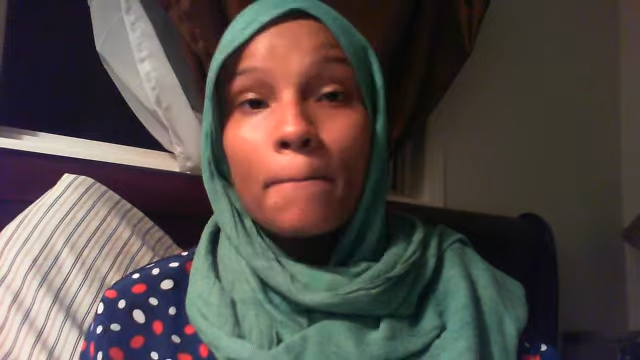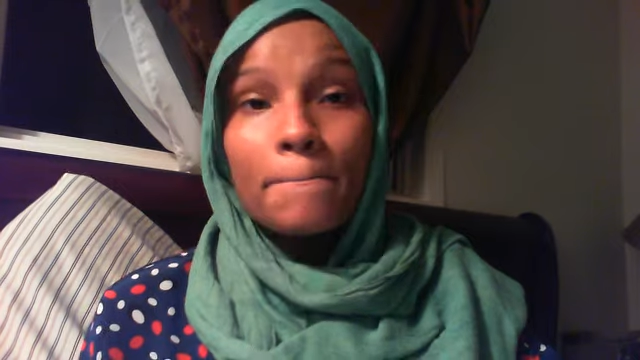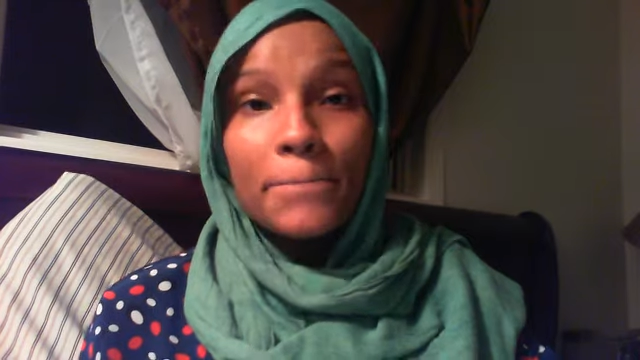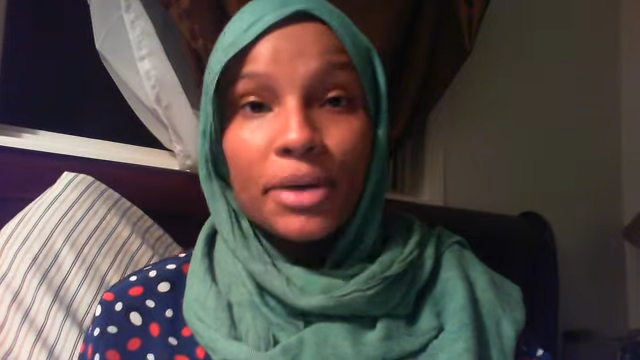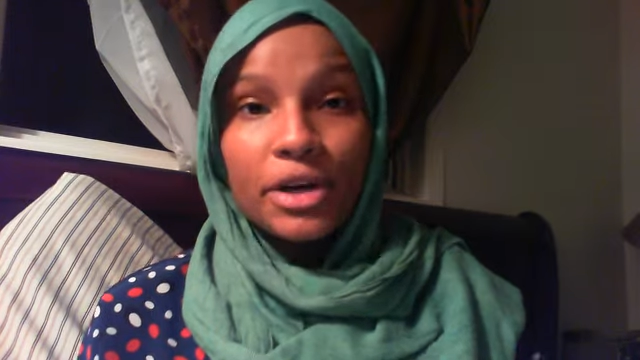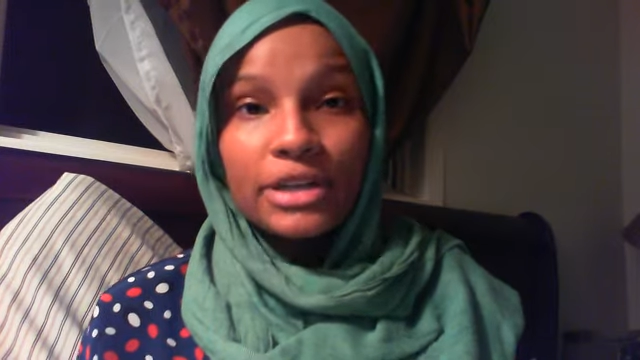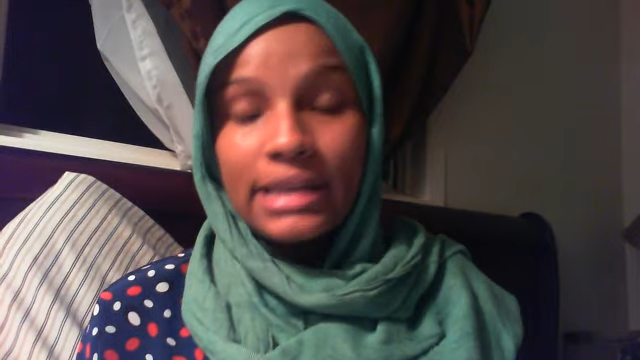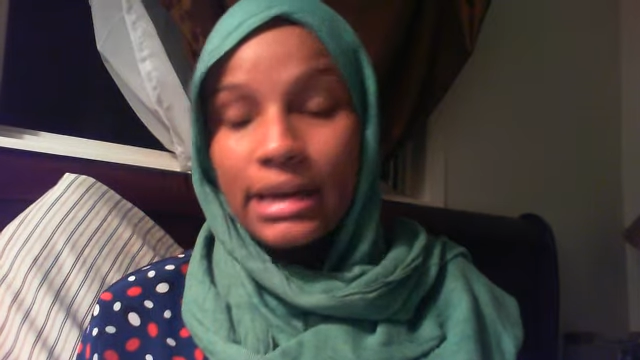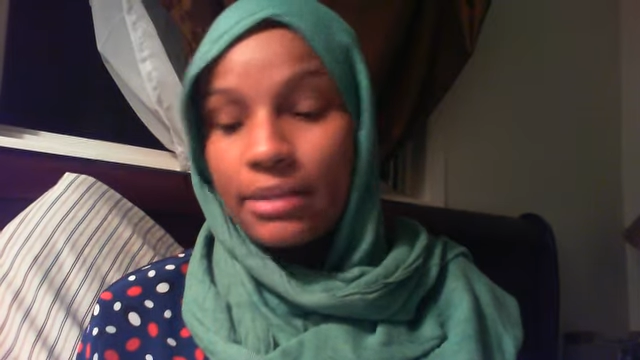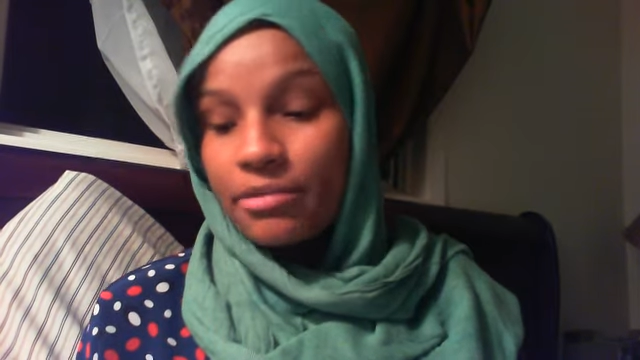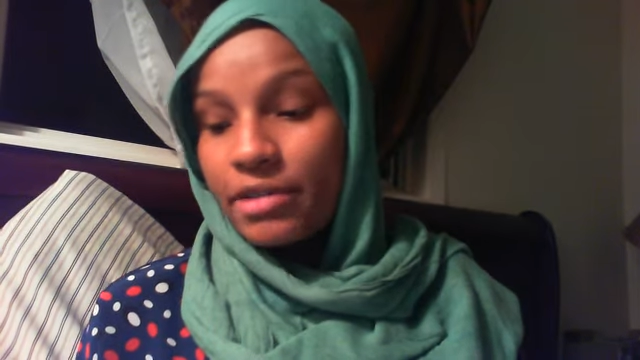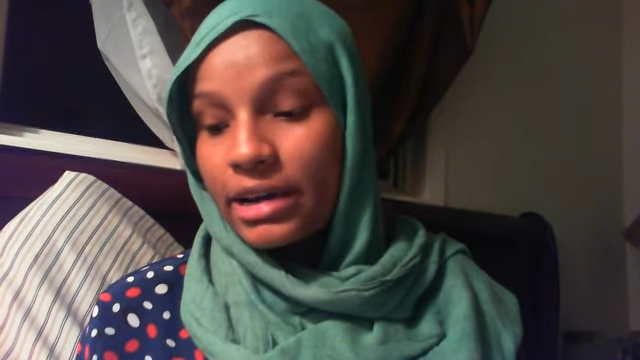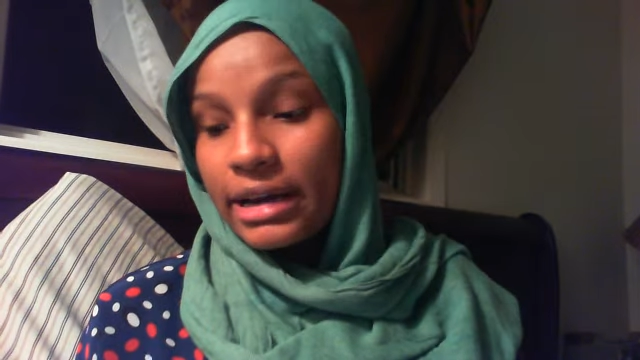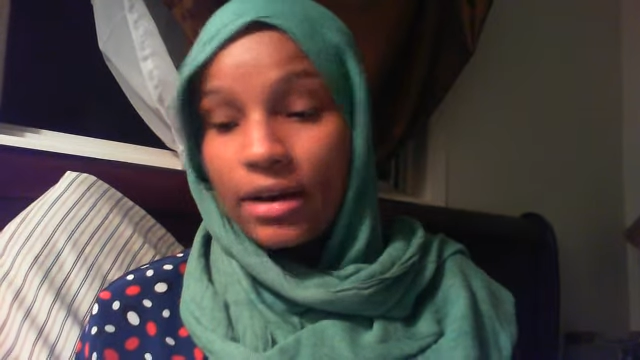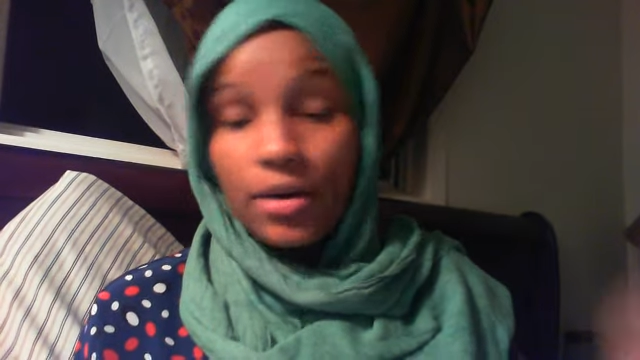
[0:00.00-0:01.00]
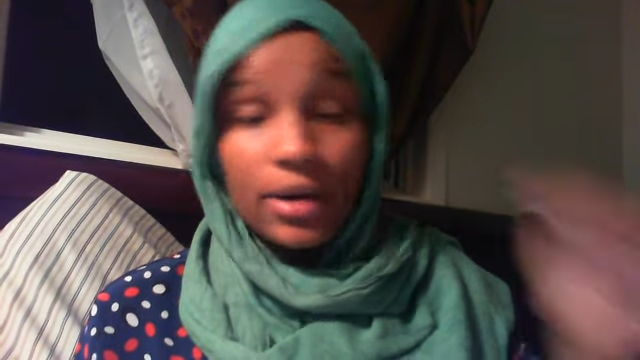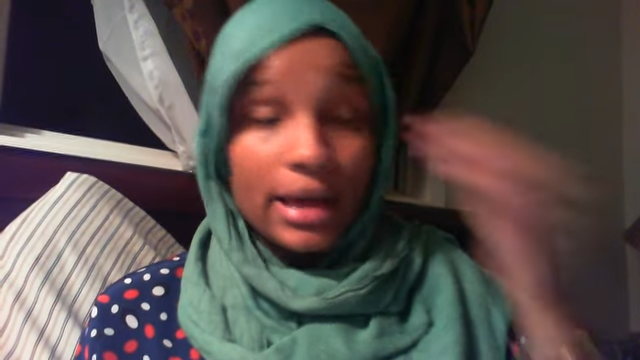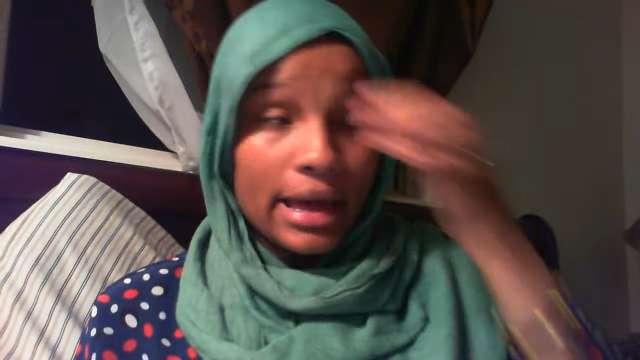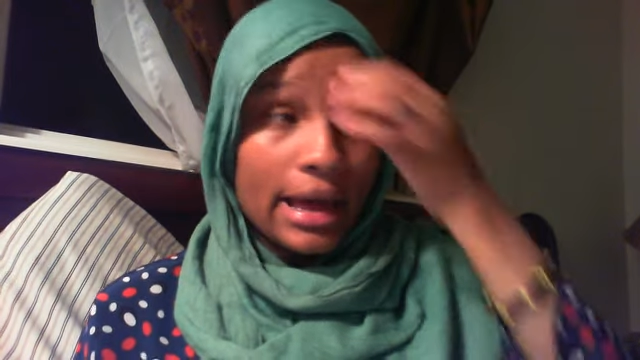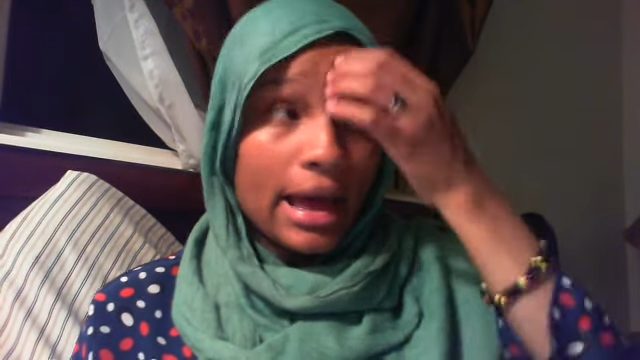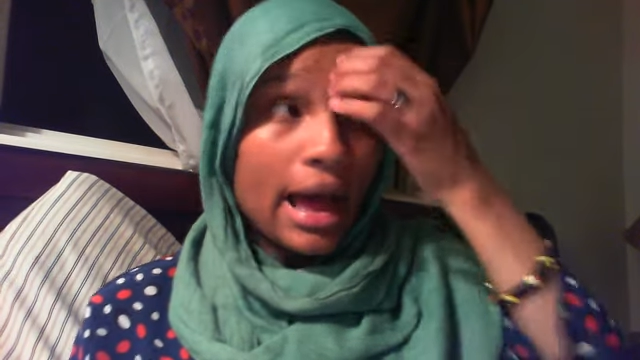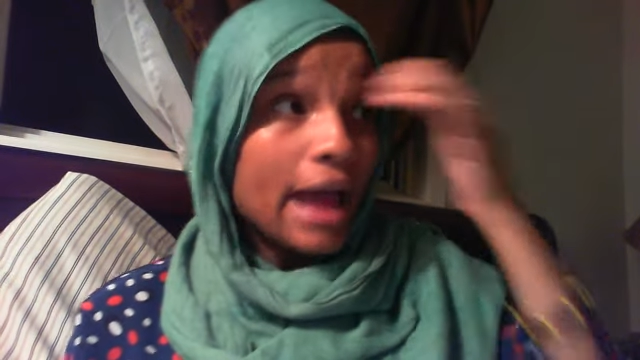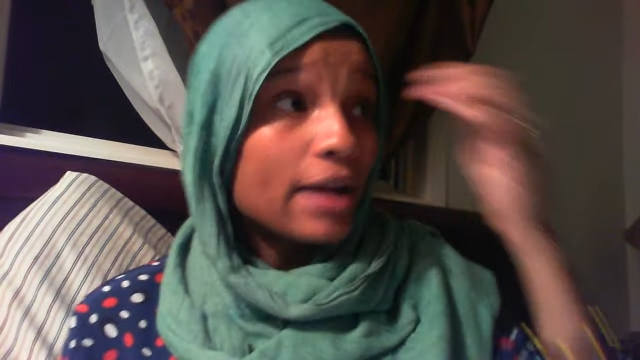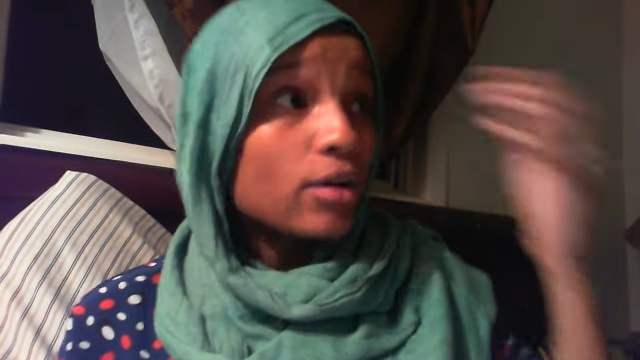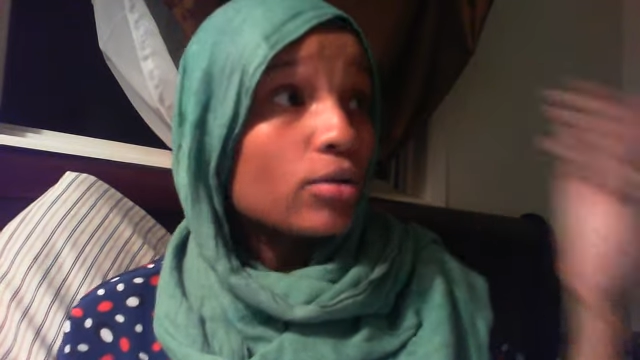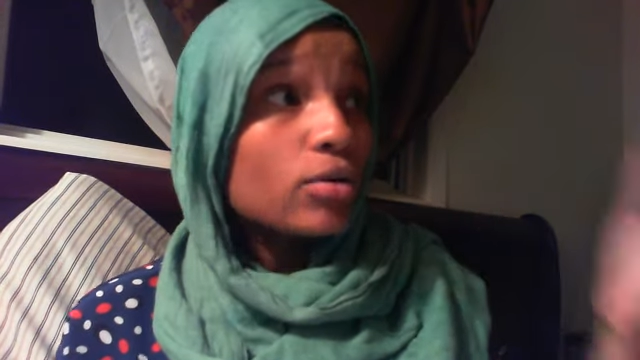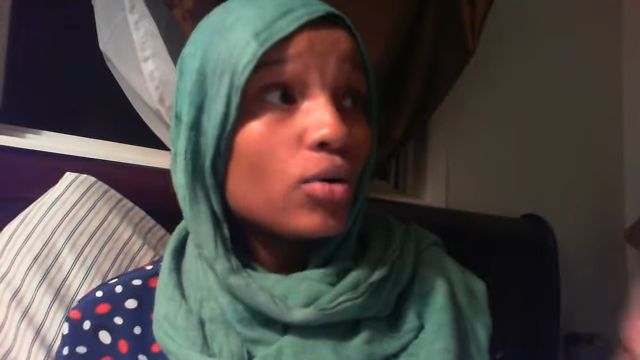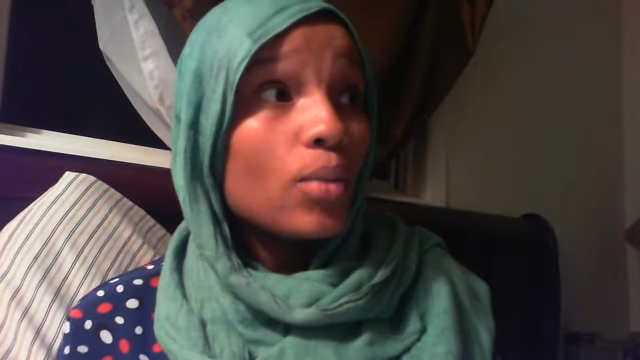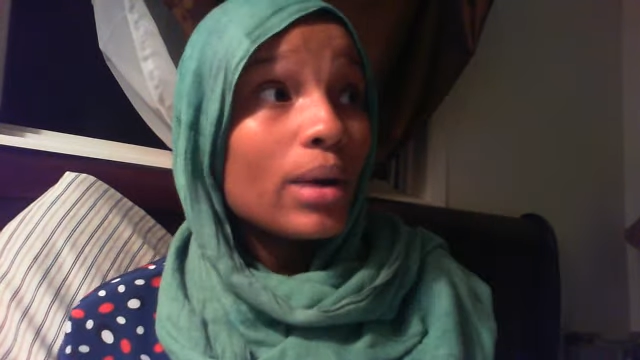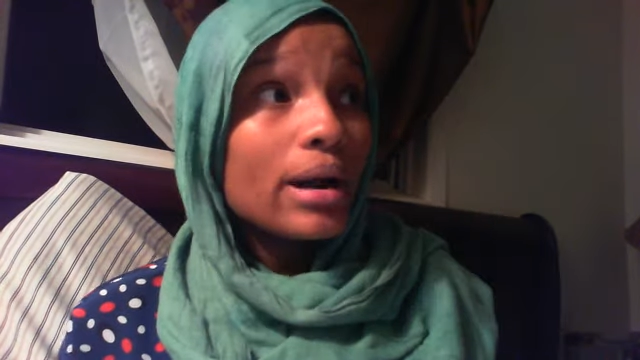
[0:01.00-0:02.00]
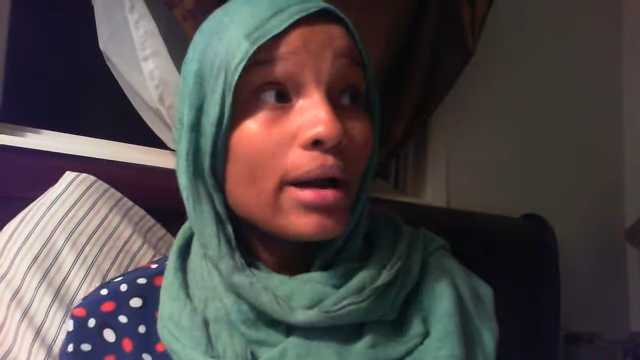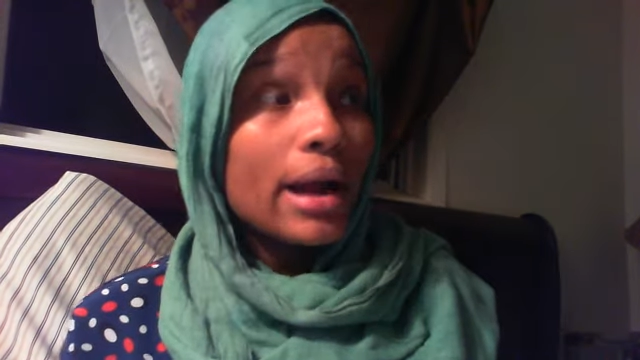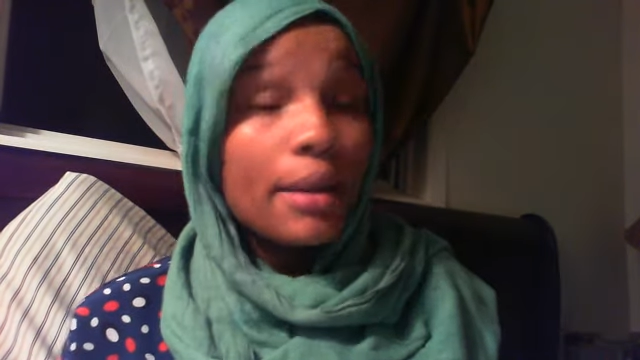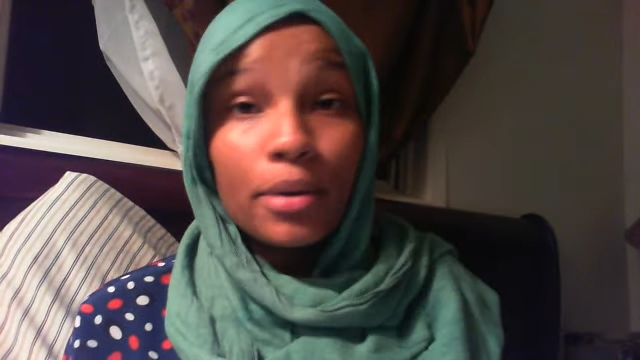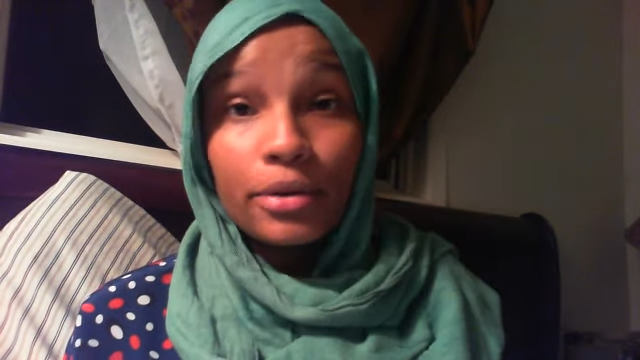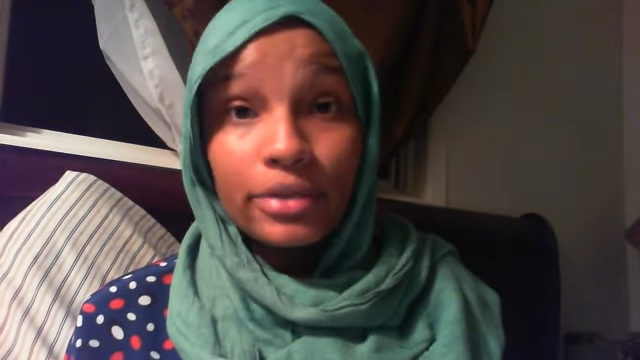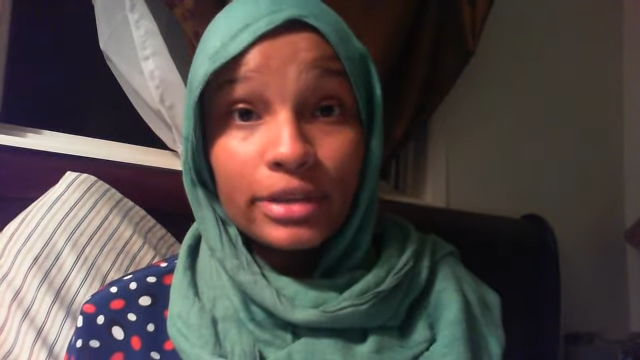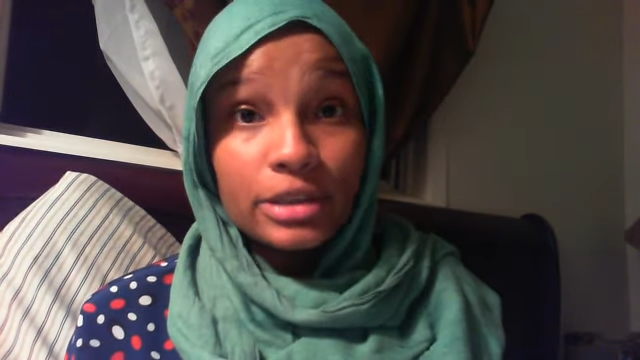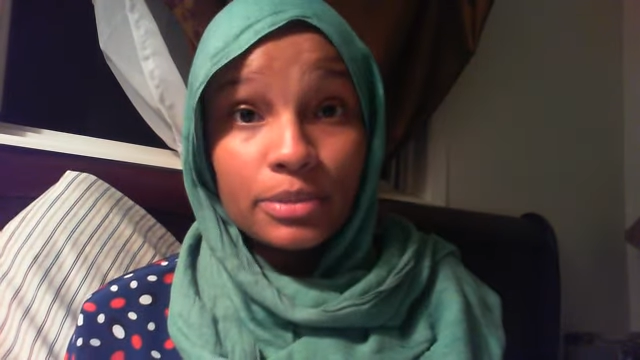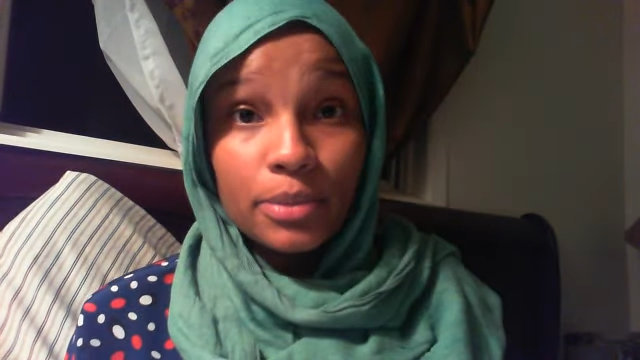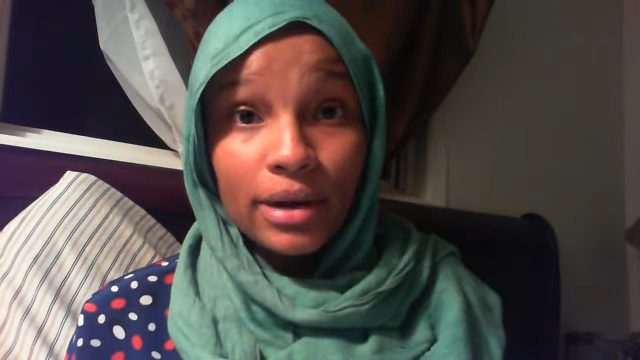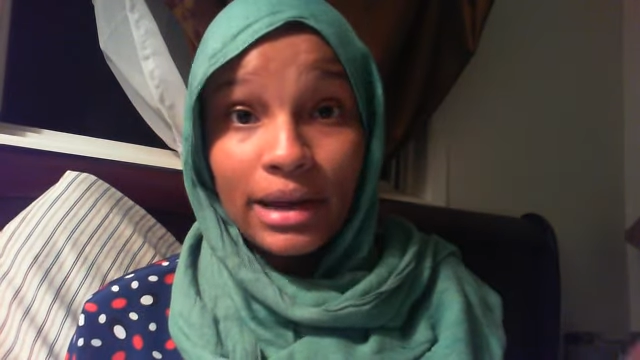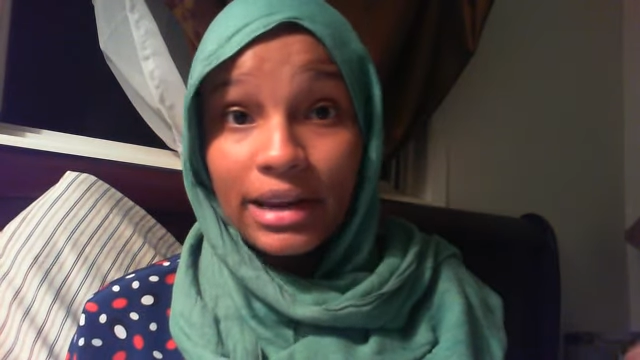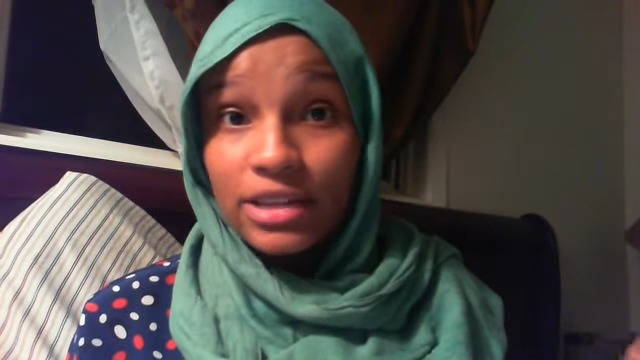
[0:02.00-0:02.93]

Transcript: Books that I'm reading. Okay, I don't know where I put this book,